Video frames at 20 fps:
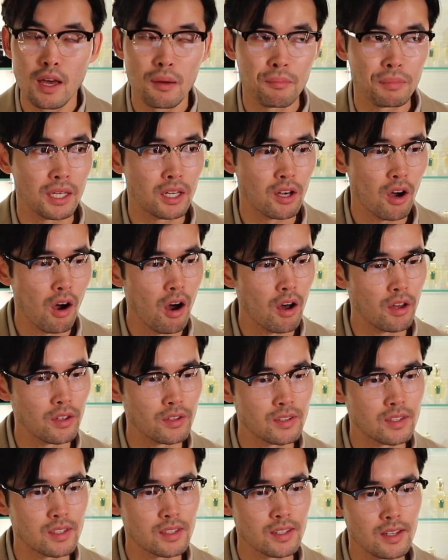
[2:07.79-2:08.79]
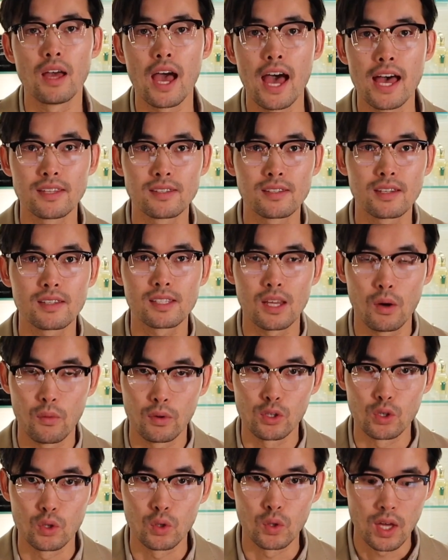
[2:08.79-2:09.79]
because as
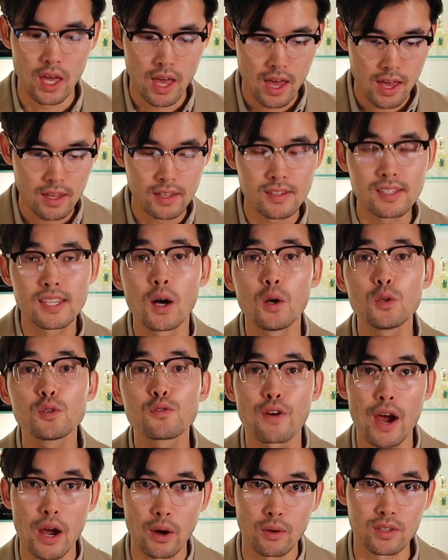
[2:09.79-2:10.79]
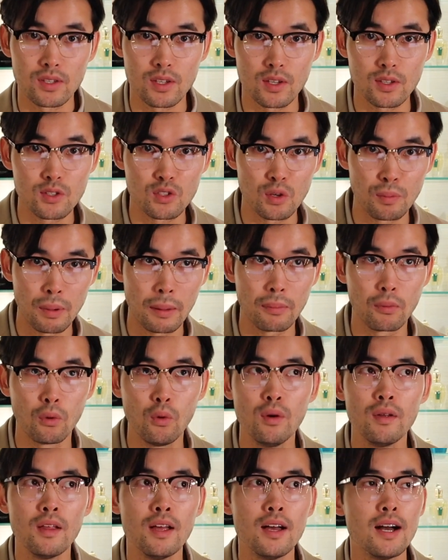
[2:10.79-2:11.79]
someone who sells fragrances to
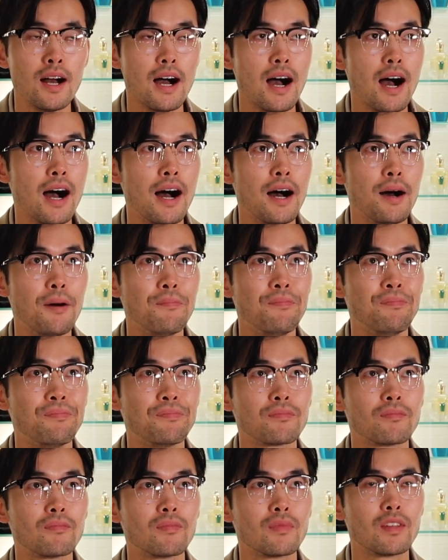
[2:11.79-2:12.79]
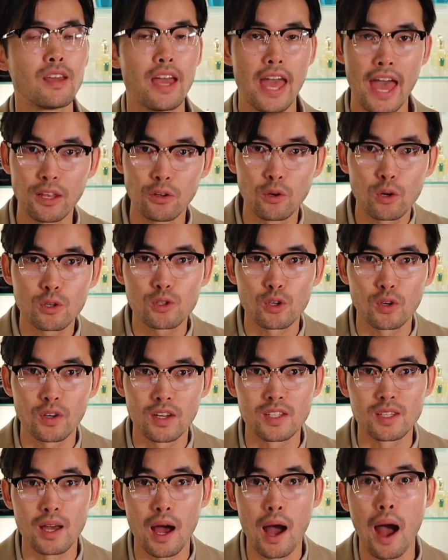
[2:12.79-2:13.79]
people and also
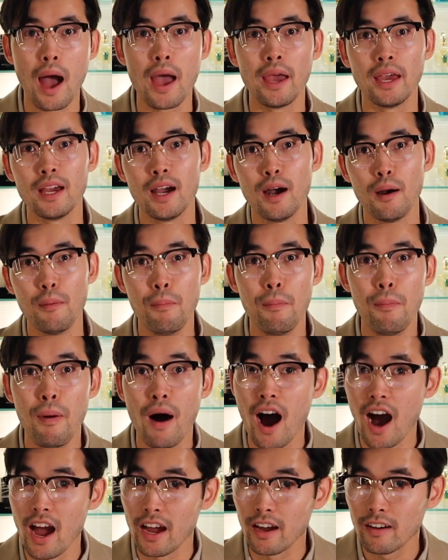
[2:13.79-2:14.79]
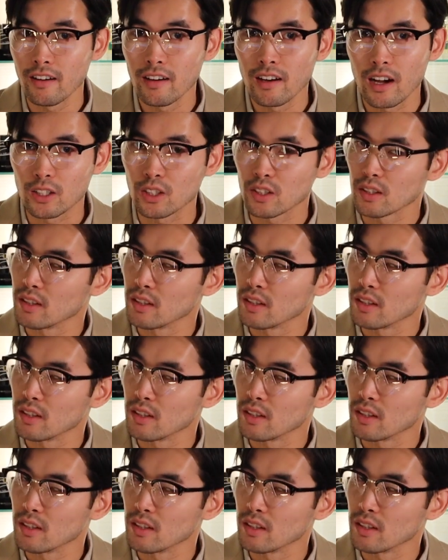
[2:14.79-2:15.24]
is a buyer, a